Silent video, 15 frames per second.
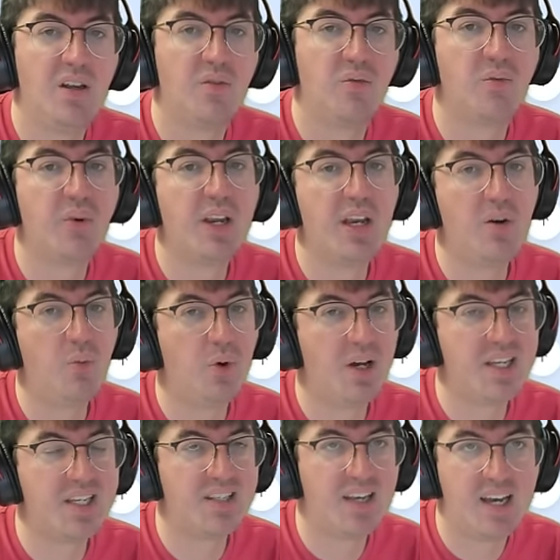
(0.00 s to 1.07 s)
Rin
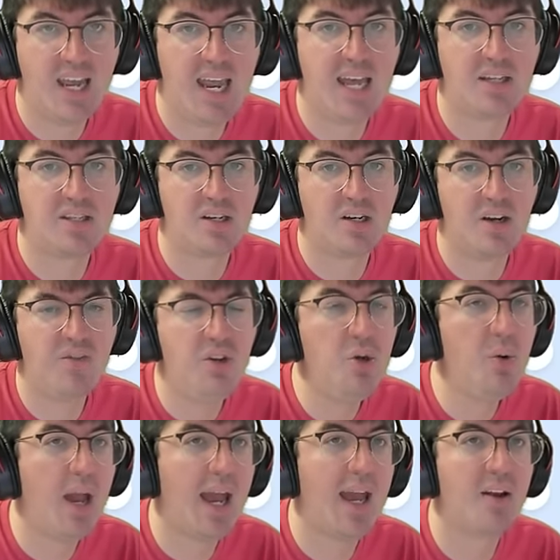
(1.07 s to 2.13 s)
was the answer. If
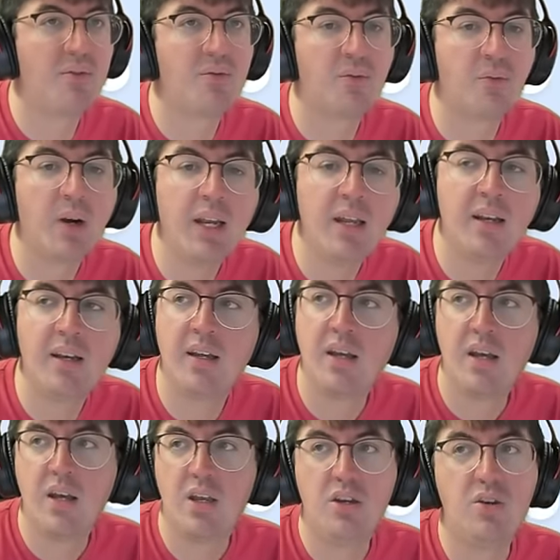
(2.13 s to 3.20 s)
you had Rin,
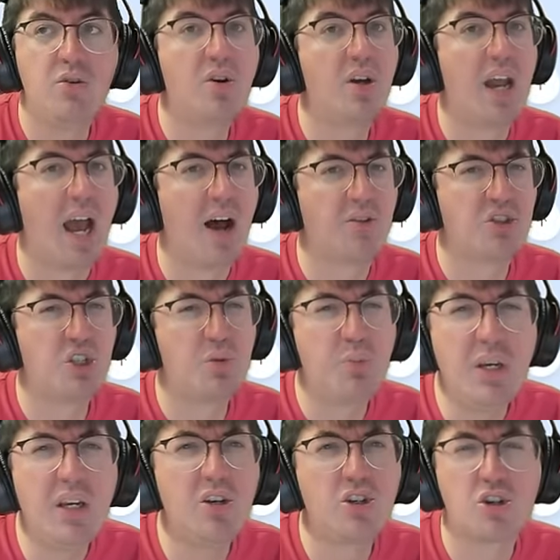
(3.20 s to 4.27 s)
you could
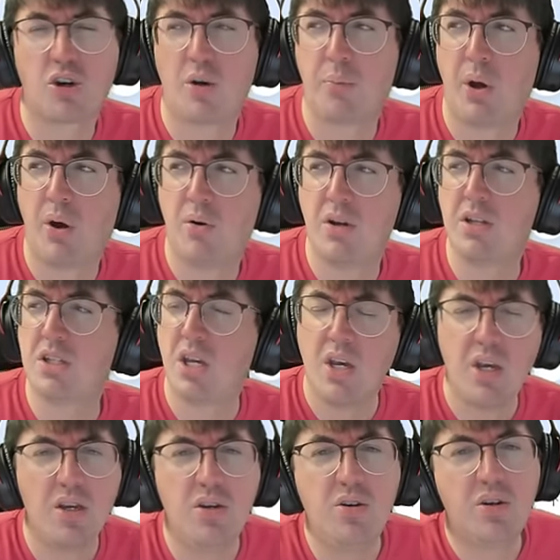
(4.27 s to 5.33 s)
outspeed your opponents,
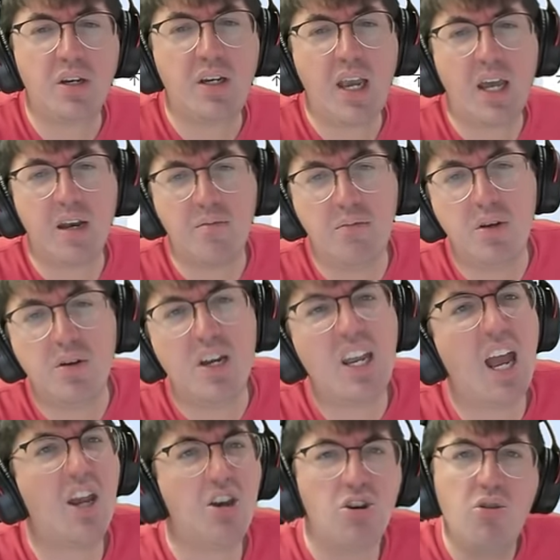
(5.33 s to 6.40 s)
you could get immunity,
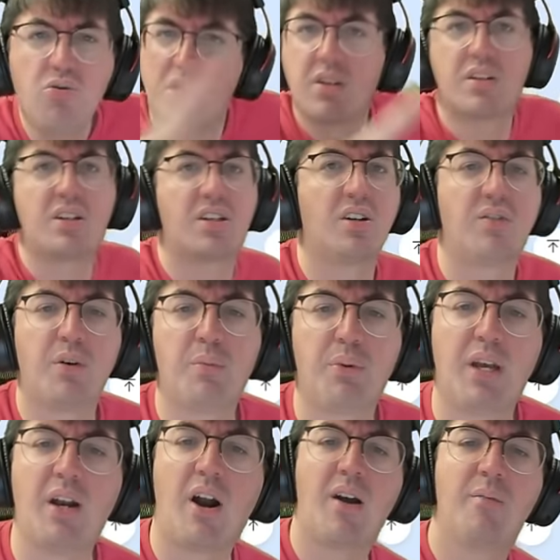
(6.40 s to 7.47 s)
and you could
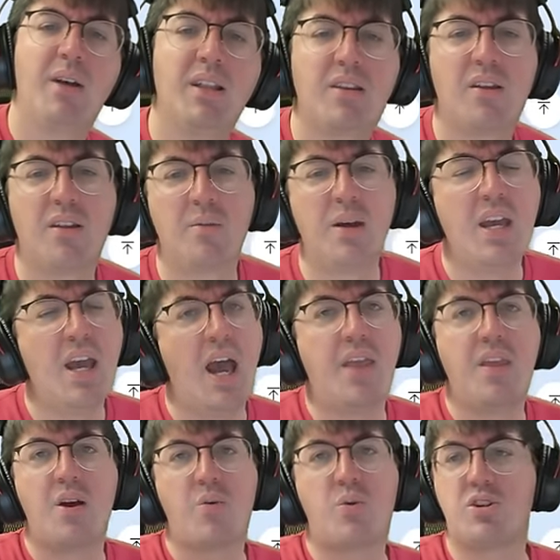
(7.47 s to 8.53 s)
Silverblade Aramintha them, and
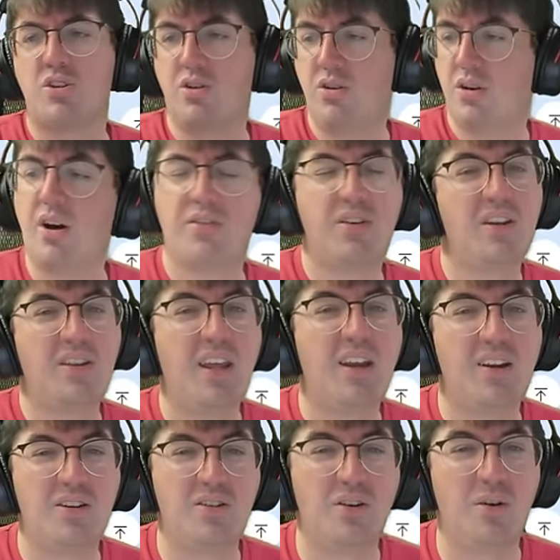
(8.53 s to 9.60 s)
there was nothing they
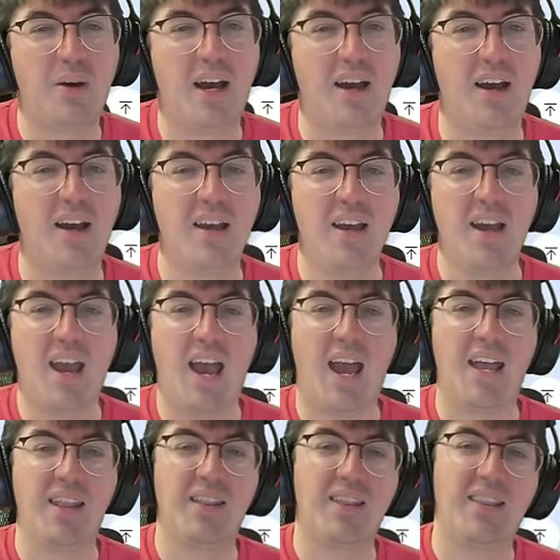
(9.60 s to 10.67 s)
could do about it.
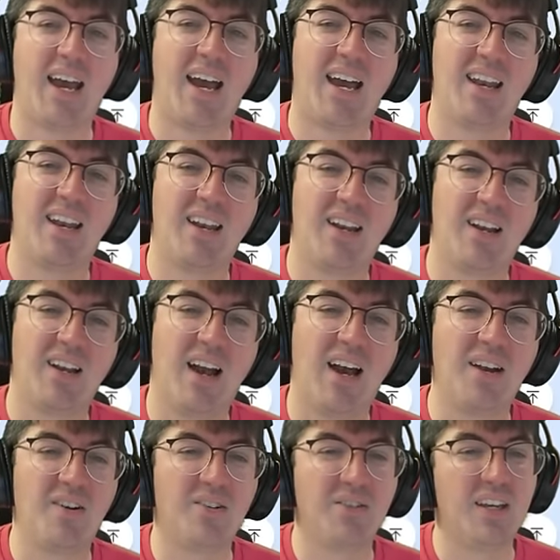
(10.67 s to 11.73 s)
And that, I
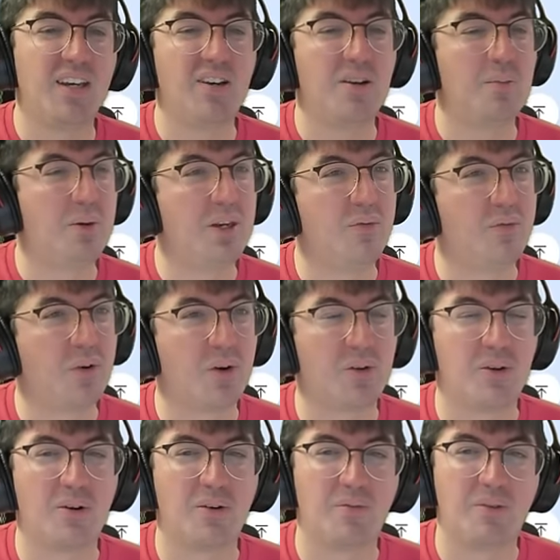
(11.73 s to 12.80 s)
don't think, could be
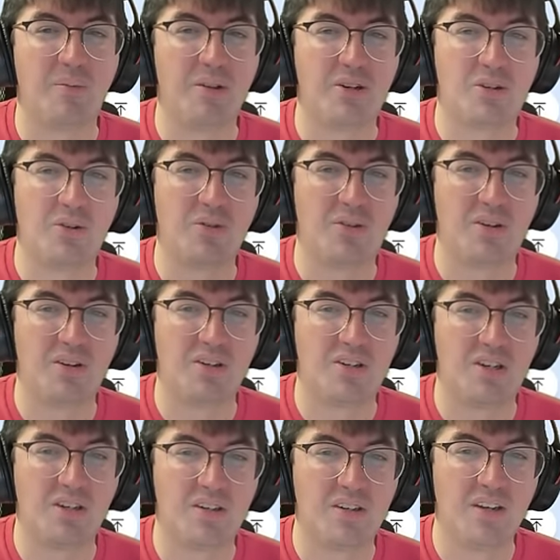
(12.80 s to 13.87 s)
further from the truth, because
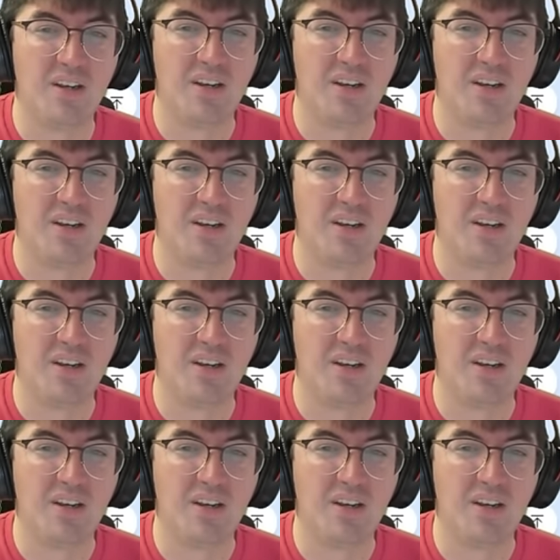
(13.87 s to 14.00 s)
just